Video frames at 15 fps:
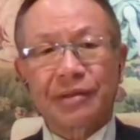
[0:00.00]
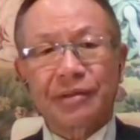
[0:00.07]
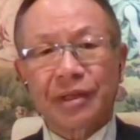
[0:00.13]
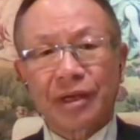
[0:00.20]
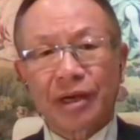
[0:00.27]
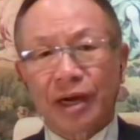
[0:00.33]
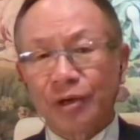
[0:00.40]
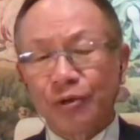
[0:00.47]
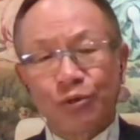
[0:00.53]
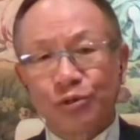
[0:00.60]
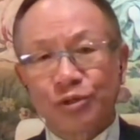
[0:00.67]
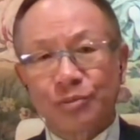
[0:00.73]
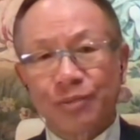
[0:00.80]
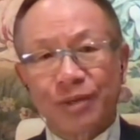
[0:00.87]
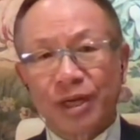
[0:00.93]
they can't
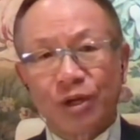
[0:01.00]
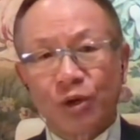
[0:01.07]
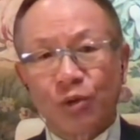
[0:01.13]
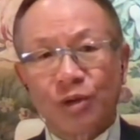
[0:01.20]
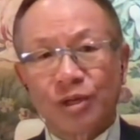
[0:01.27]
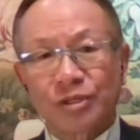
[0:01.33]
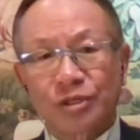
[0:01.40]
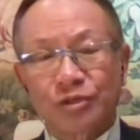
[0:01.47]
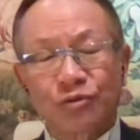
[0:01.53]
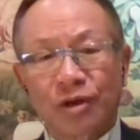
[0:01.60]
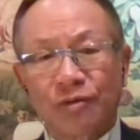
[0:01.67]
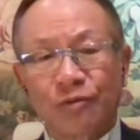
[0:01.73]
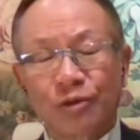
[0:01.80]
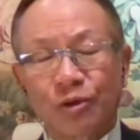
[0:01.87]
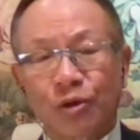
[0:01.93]
use the BNO as a
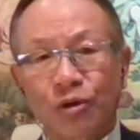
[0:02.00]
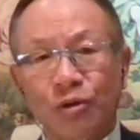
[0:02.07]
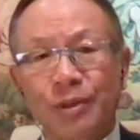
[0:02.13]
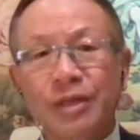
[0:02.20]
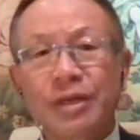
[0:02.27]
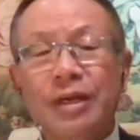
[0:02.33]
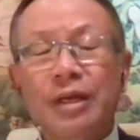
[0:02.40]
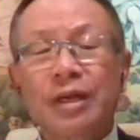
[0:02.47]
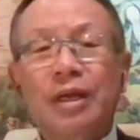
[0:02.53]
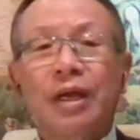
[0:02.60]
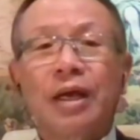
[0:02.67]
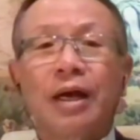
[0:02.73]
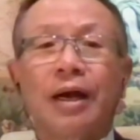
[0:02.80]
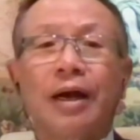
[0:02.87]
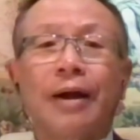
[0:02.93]
travel document.
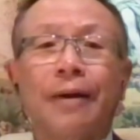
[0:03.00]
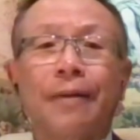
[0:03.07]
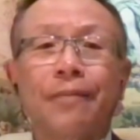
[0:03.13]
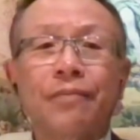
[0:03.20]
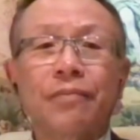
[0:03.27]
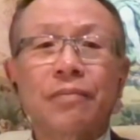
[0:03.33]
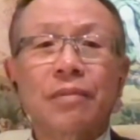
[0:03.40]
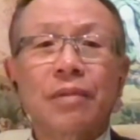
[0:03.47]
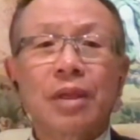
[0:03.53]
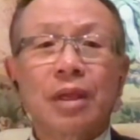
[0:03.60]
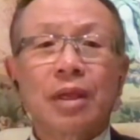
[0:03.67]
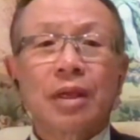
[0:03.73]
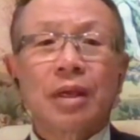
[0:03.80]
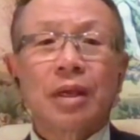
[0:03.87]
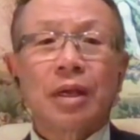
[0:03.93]
and,
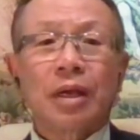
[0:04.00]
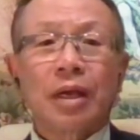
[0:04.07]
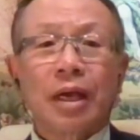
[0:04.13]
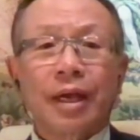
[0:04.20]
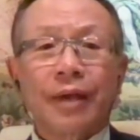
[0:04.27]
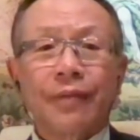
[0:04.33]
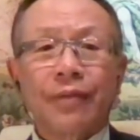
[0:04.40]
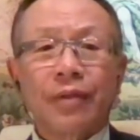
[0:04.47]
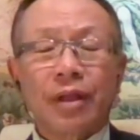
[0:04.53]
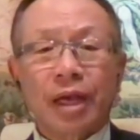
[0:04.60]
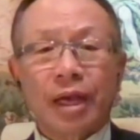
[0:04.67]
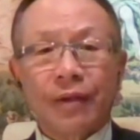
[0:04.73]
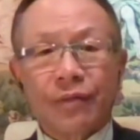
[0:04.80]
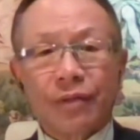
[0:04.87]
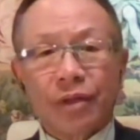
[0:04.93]
and,
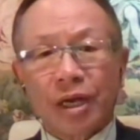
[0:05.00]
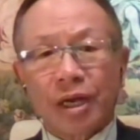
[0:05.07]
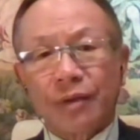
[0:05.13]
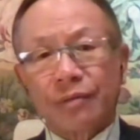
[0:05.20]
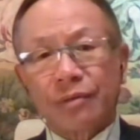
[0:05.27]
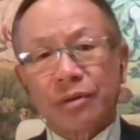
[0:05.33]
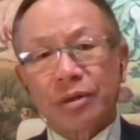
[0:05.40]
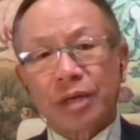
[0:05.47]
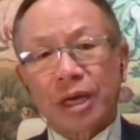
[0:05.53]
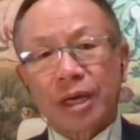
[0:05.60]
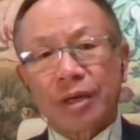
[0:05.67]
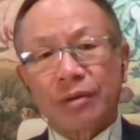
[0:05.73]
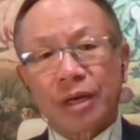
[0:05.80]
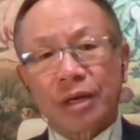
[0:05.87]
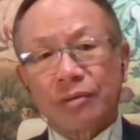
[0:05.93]
and,
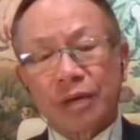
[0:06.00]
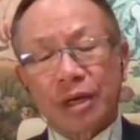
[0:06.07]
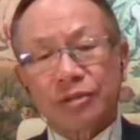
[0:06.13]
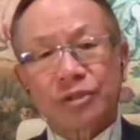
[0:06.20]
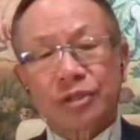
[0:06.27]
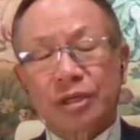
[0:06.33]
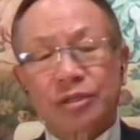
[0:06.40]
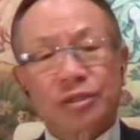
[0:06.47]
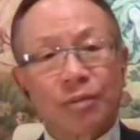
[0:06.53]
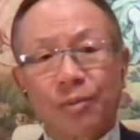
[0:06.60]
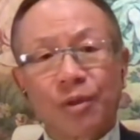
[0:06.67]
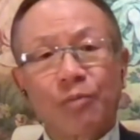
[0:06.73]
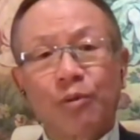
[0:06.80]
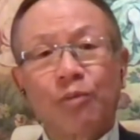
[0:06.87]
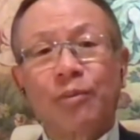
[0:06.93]
and, and that's some
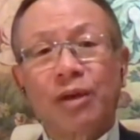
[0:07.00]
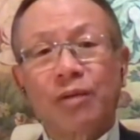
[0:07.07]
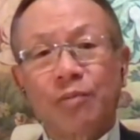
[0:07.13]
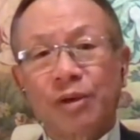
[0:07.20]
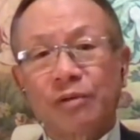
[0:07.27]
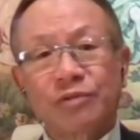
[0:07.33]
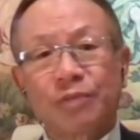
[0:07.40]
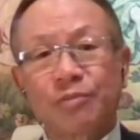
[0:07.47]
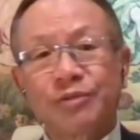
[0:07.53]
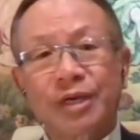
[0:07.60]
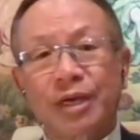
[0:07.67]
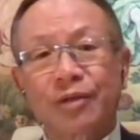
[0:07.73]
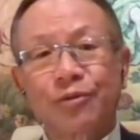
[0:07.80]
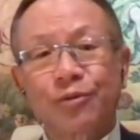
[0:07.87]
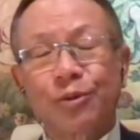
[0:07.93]
people may have some
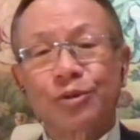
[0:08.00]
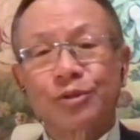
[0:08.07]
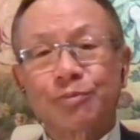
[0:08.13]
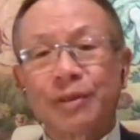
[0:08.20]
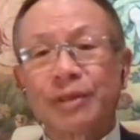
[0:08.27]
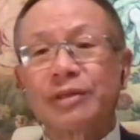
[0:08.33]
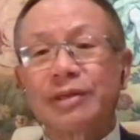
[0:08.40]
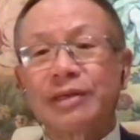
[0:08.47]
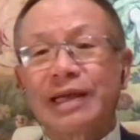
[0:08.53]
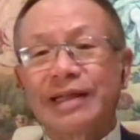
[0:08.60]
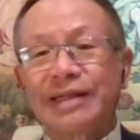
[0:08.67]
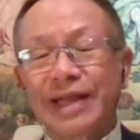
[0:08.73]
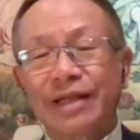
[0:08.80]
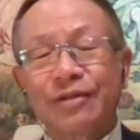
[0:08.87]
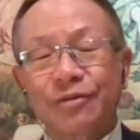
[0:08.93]
second thoughts. But
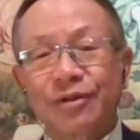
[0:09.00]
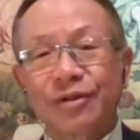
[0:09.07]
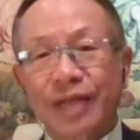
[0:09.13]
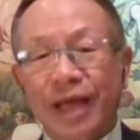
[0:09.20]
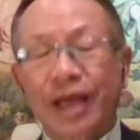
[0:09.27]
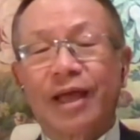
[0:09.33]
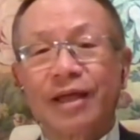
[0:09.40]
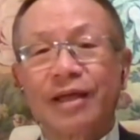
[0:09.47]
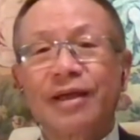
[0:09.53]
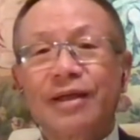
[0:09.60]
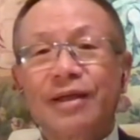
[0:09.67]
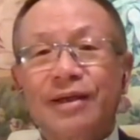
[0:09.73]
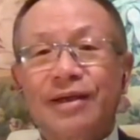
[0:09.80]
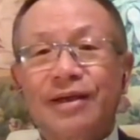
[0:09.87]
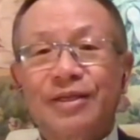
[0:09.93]
at the end of the day,
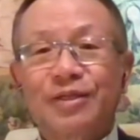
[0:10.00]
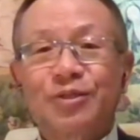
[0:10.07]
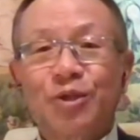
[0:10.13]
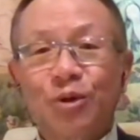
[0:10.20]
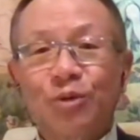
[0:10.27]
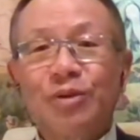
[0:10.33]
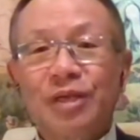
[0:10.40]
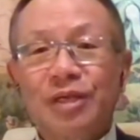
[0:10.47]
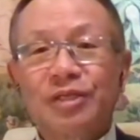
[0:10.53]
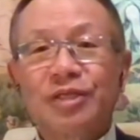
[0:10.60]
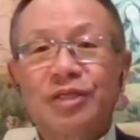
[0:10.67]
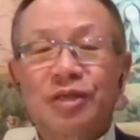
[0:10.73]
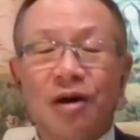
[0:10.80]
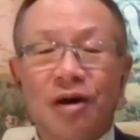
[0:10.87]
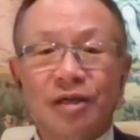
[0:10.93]
it's no
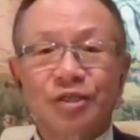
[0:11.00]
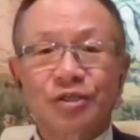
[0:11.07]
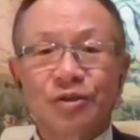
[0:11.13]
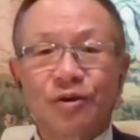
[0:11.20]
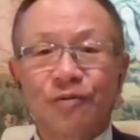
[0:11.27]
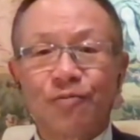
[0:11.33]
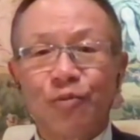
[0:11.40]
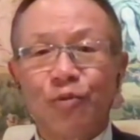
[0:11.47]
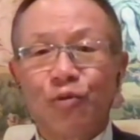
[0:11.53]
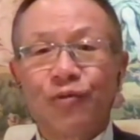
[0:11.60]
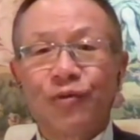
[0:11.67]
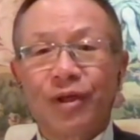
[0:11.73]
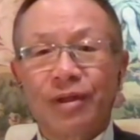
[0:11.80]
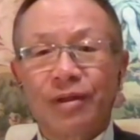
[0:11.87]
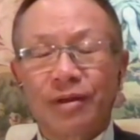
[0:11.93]
easy task of
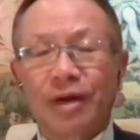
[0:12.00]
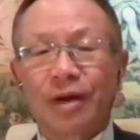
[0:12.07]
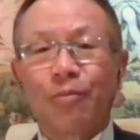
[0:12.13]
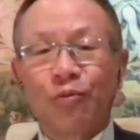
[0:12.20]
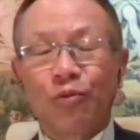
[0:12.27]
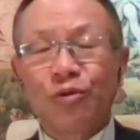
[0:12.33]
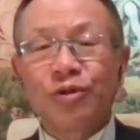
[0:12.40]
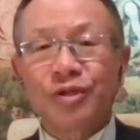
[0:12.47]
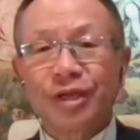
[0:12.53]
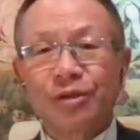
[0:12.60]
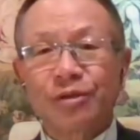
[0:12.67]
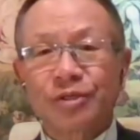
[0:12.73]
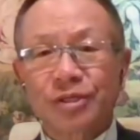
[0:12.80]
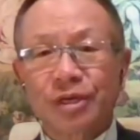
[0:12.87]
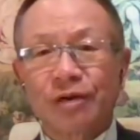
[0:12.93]
moving, uprooting
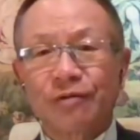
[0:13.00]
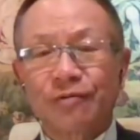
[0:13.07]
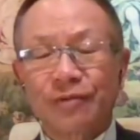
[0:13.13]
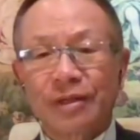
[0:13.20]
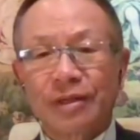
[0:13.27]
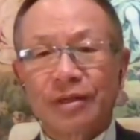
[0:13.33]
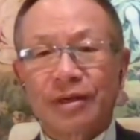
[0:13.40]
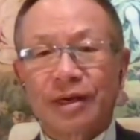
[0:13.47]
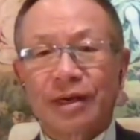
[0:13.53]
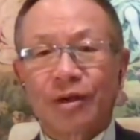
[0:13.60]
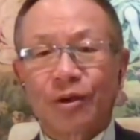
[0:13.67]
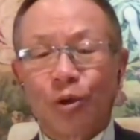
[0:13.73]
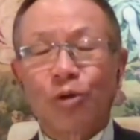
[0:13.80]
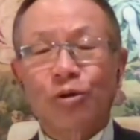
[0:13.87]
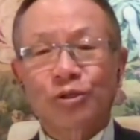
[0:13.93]
yourself,
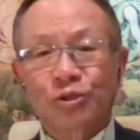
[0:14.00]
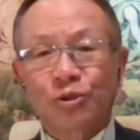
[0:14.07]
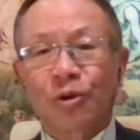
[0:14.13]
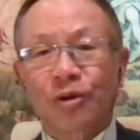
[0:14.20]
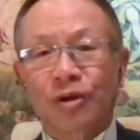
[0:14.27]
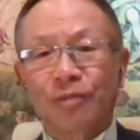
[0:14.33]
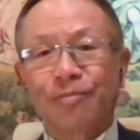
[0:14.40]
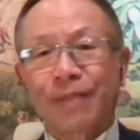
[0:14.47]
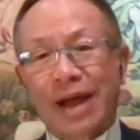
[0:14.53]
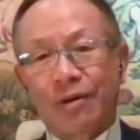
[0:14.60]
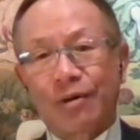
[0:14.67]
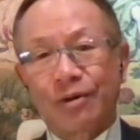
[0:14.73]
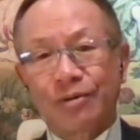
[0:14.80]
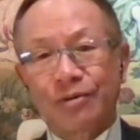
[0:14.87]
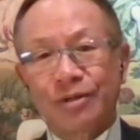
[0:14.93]
lock, stock, and
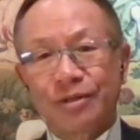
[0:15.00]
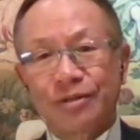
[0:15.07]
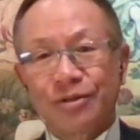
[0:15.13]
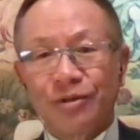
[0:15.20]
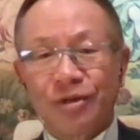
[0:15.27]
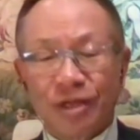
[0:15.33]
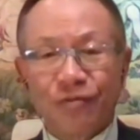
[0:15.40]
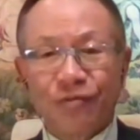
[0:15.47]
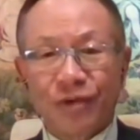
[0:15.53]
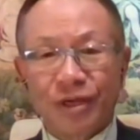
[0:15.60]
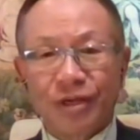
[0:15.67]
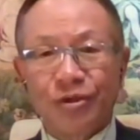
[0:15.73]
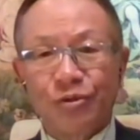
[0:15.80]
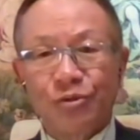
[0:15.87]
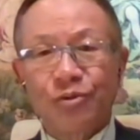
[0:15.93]
barrel to live
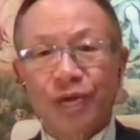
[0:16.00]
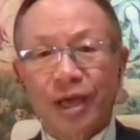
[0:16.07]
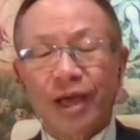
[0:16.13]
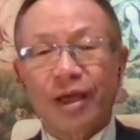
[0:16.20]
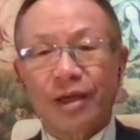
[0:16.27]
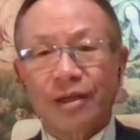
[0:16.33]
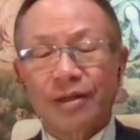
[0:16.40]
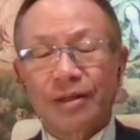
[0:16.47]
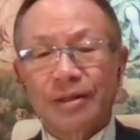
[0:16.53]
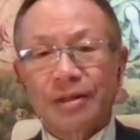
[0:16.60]
in the UK.